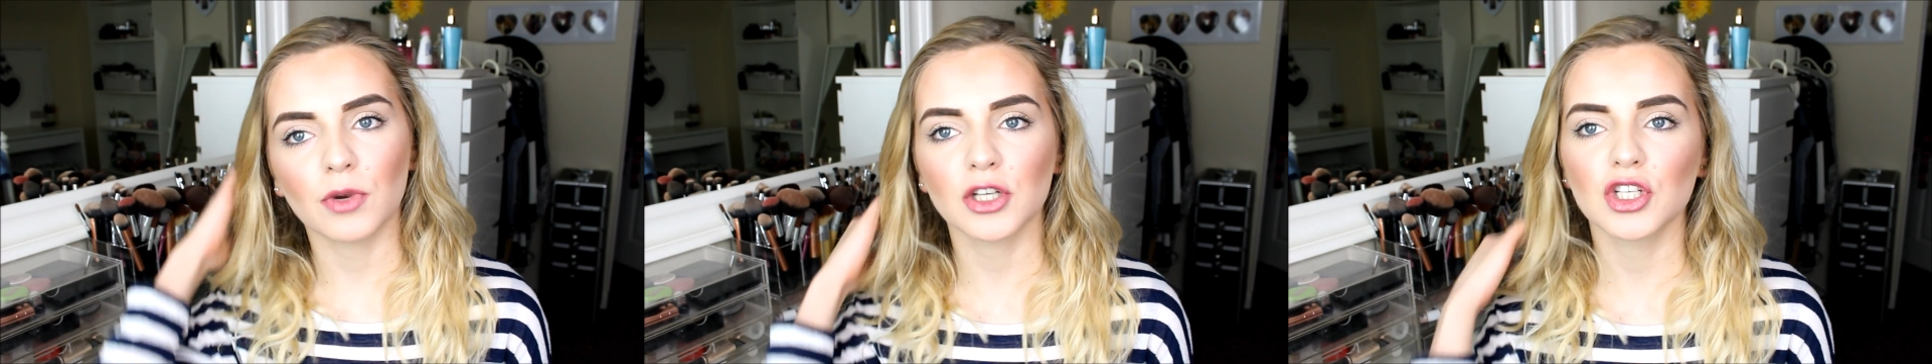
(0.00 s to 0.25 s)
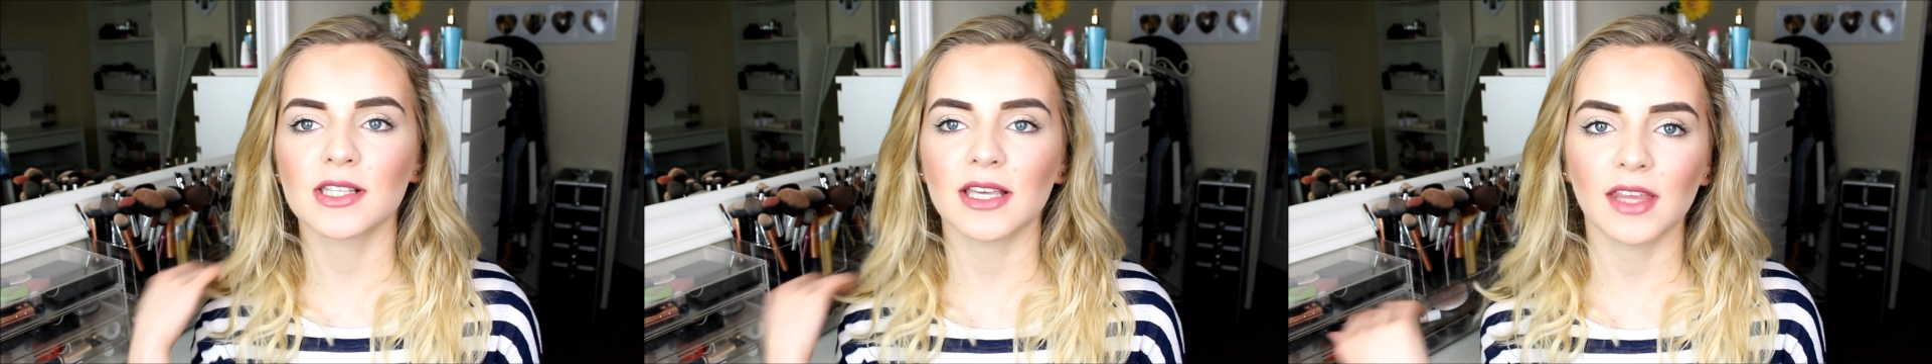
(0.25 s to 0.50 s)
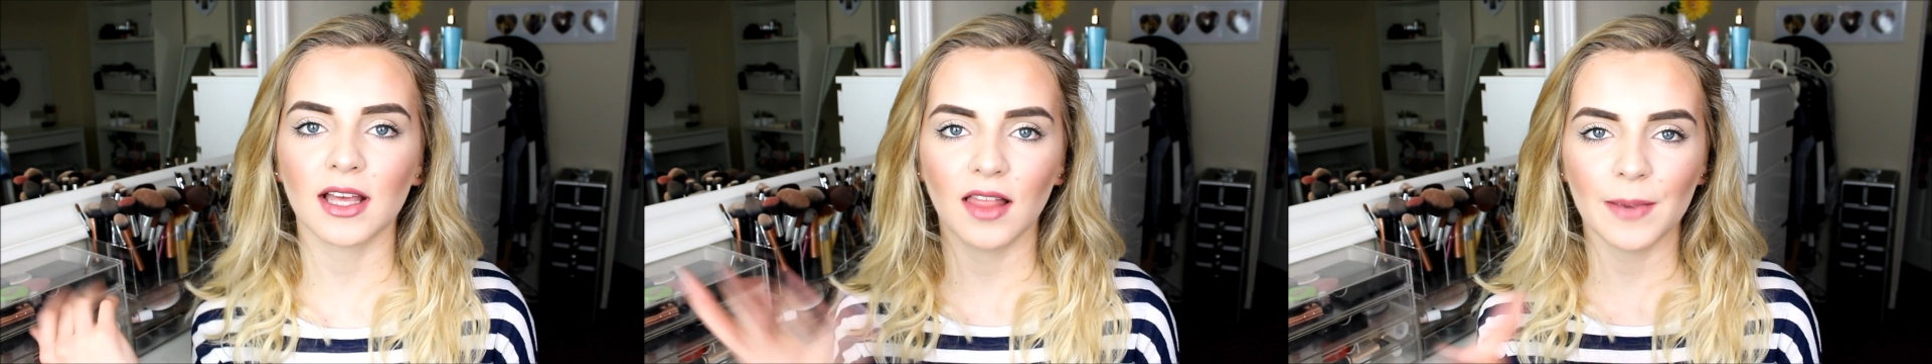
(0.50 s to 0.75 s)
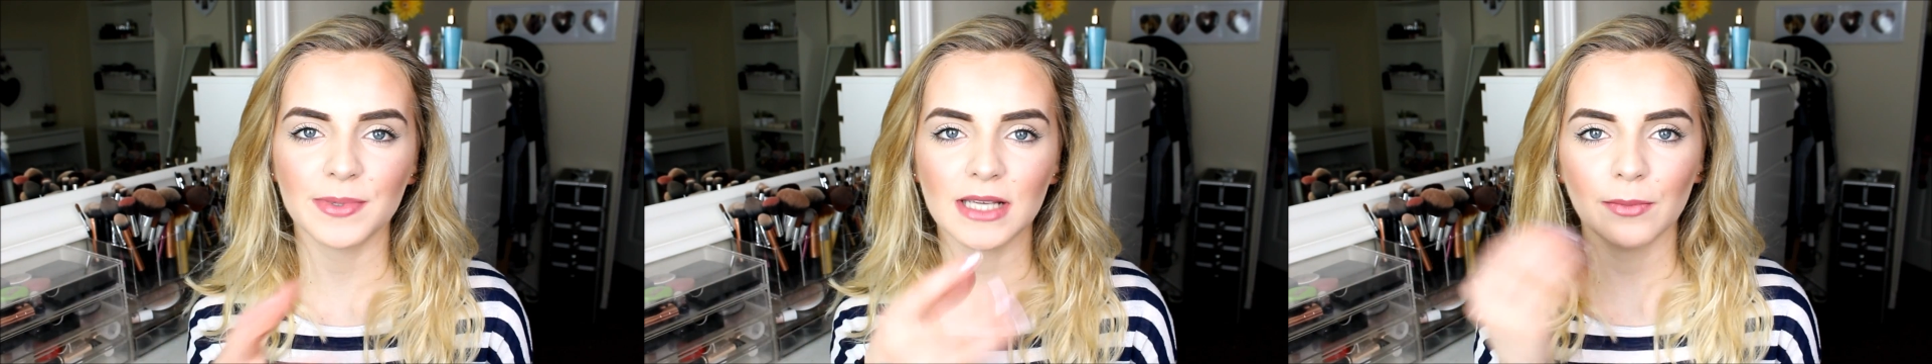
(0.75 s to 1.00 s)
brushes, like the
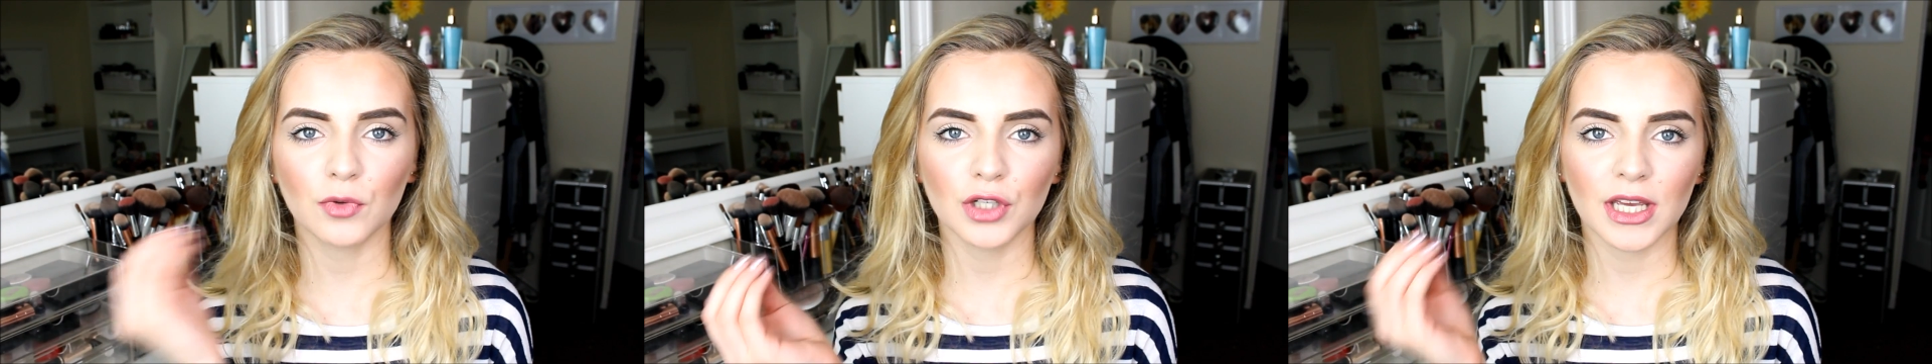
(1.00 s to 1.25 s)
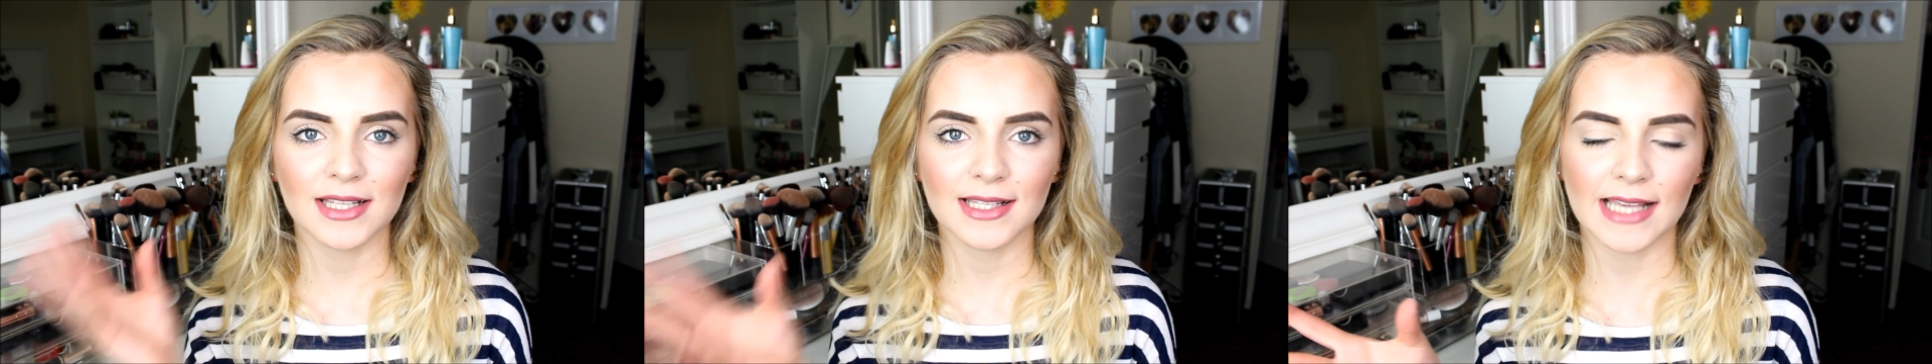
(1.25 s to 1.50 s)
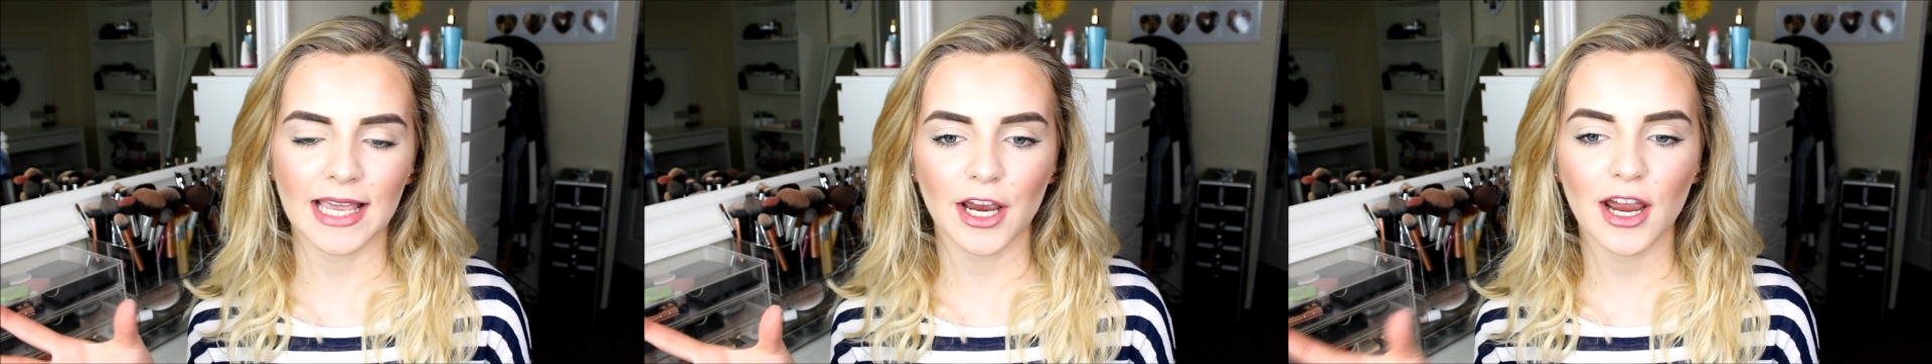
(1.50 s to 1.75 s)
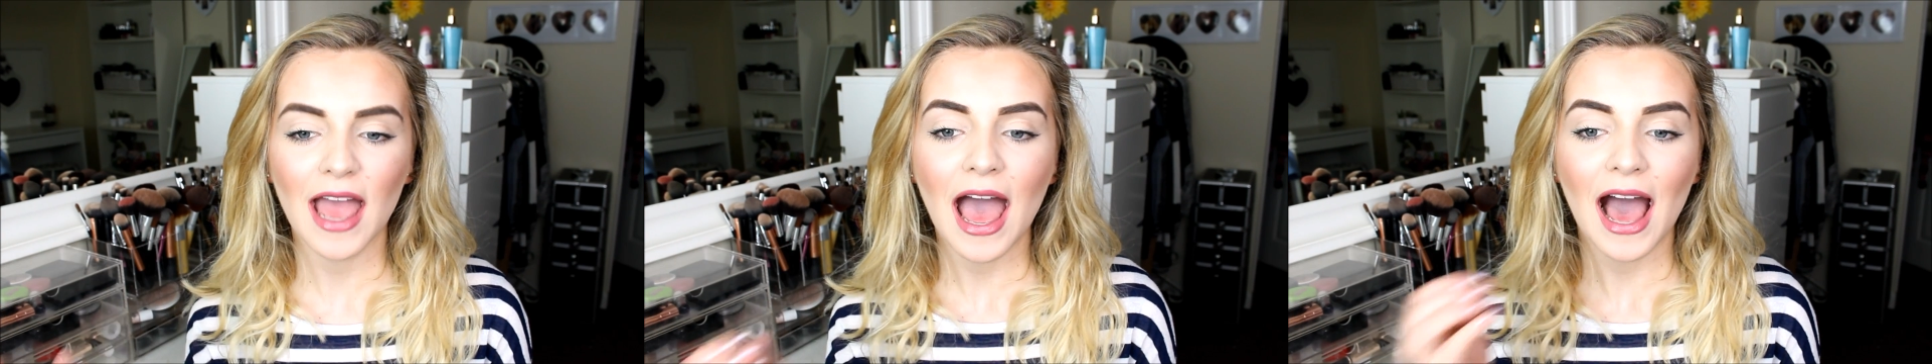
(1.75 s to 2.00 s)
clips I'm going to
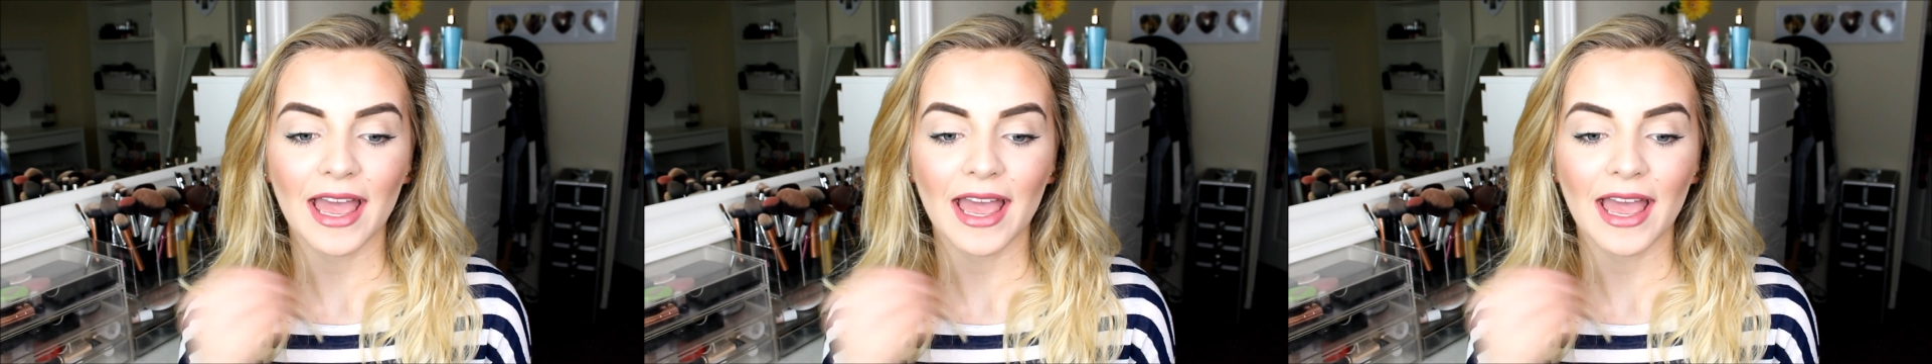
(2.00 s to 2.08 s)
insert.